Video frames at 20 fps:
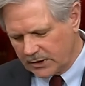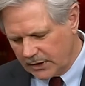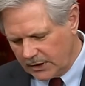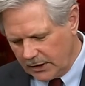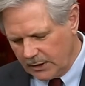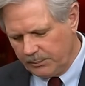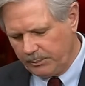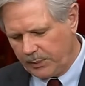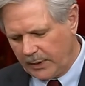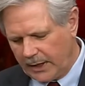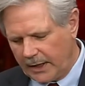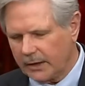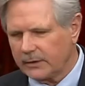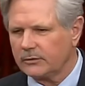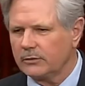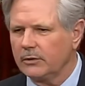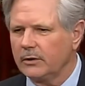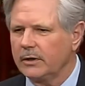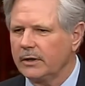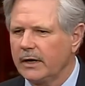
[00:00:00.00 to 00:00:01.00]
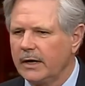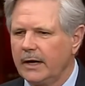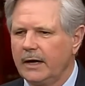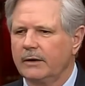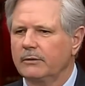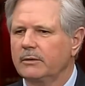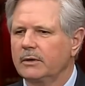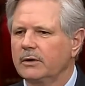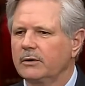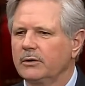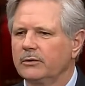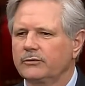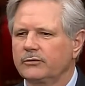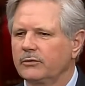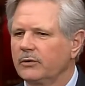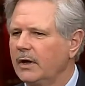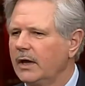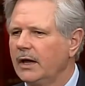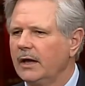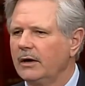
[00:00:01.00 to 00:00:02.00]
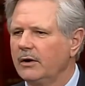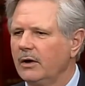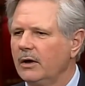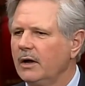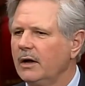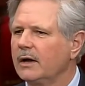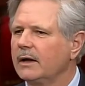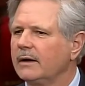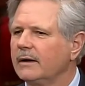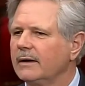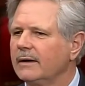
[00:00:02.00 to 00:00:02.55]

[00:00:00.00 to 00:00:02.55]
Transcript: impact on agriculture head on.